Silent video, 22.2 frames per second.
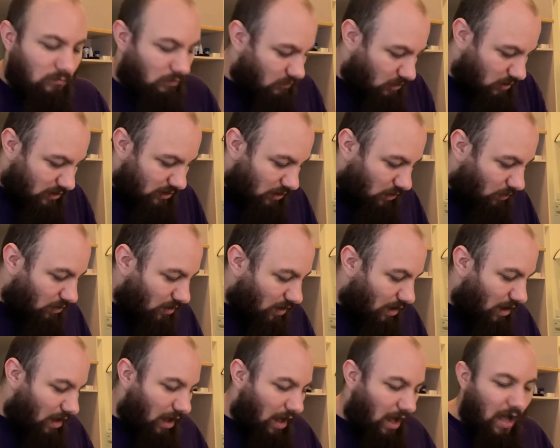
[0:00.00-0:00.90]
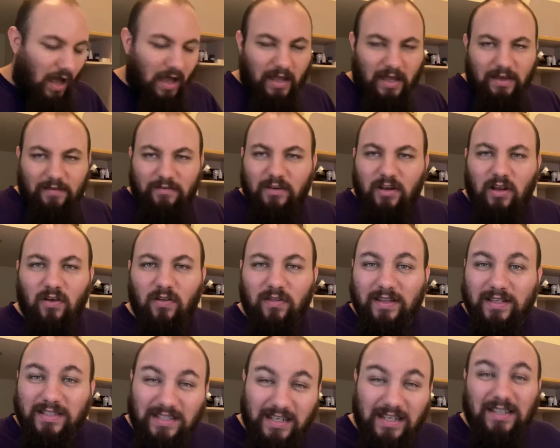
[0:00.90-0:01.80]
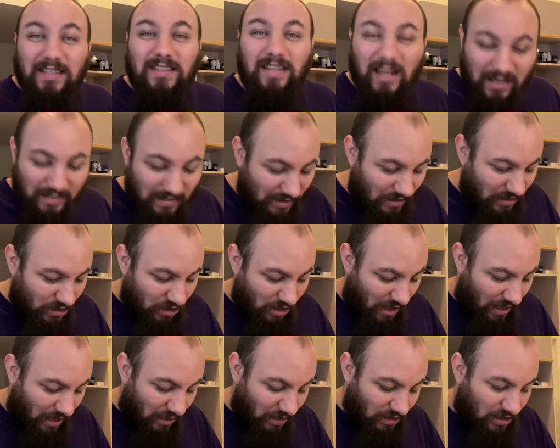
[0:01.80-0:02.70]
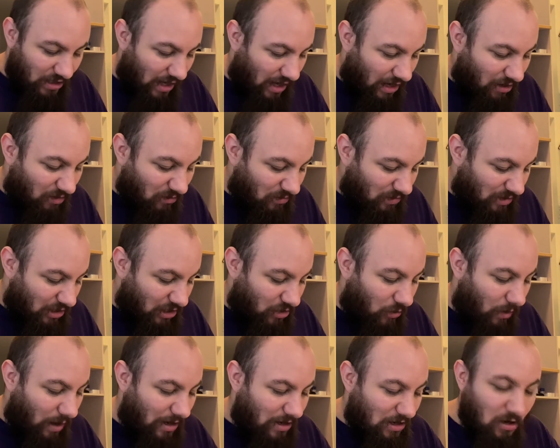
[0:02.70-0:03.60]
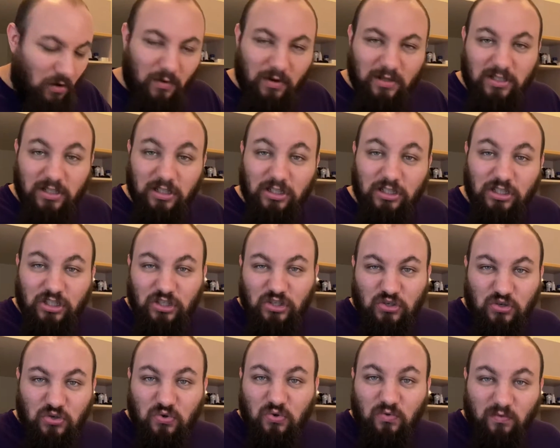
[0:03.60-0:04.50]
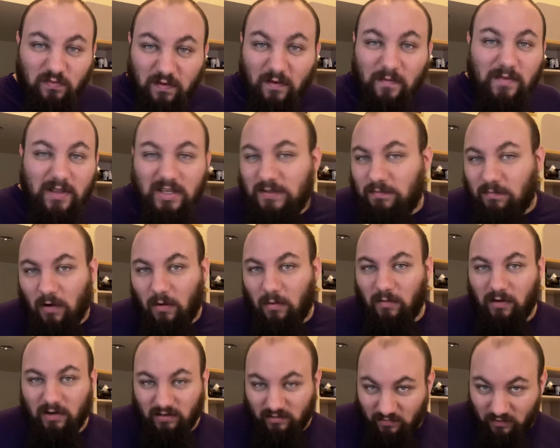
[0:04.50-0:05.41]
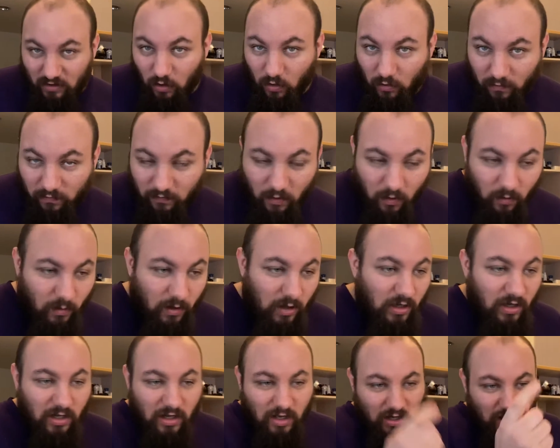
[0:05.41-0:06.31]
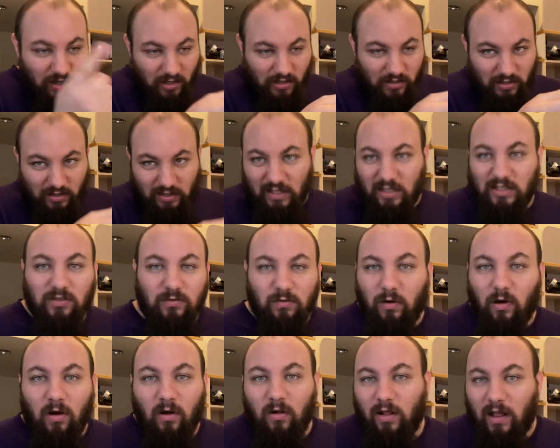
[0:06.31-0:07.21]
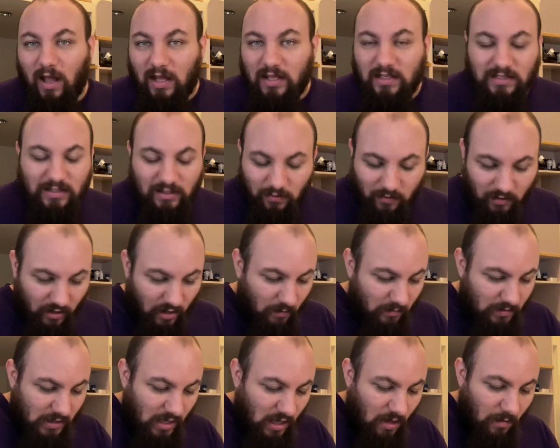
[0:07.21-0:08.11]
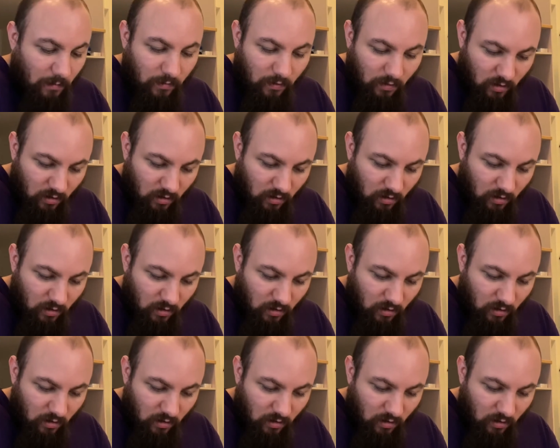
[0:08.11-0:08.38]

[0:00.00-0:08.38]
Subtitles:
So even though the scene doesn't change, I don't really quite know what to do from this moment going forward. So let's roll and see what comes up.